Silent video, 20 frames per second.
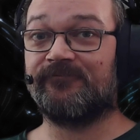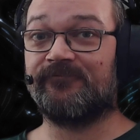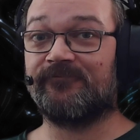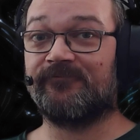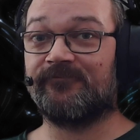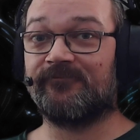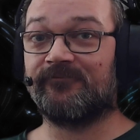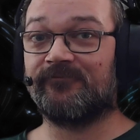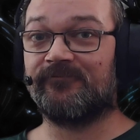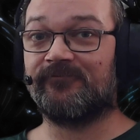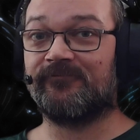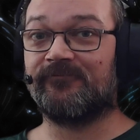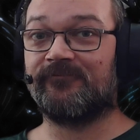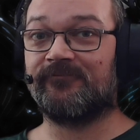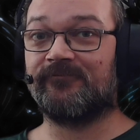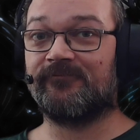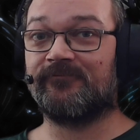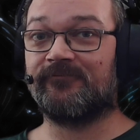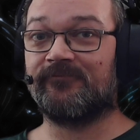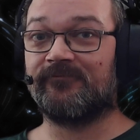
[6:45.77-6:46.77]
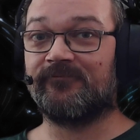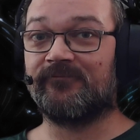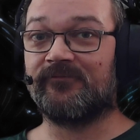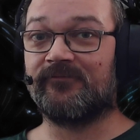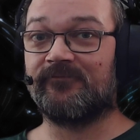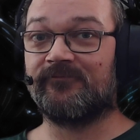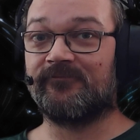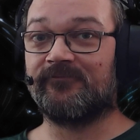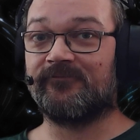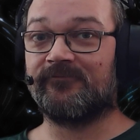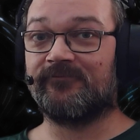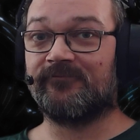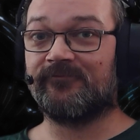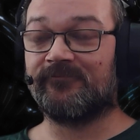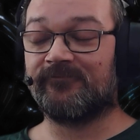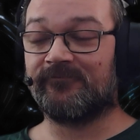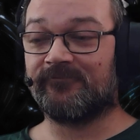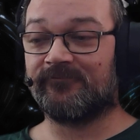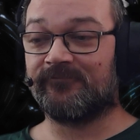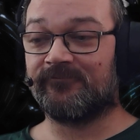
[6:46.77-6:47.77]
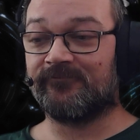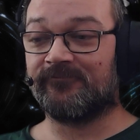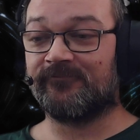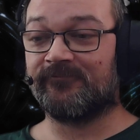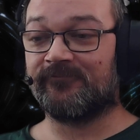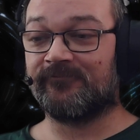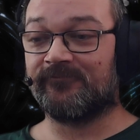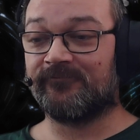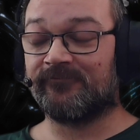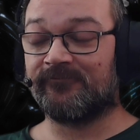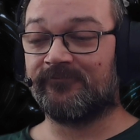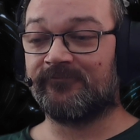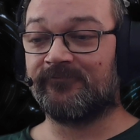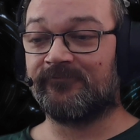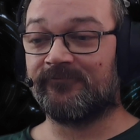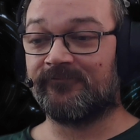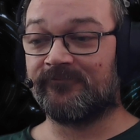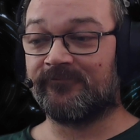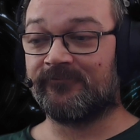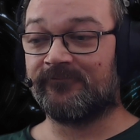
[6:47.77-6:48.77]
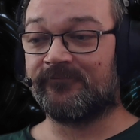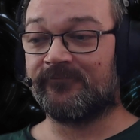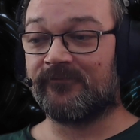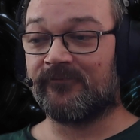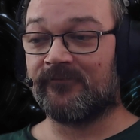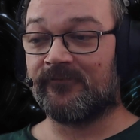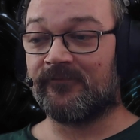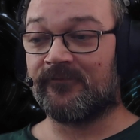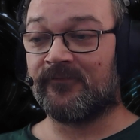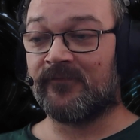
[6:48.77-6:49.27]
Nothing is said.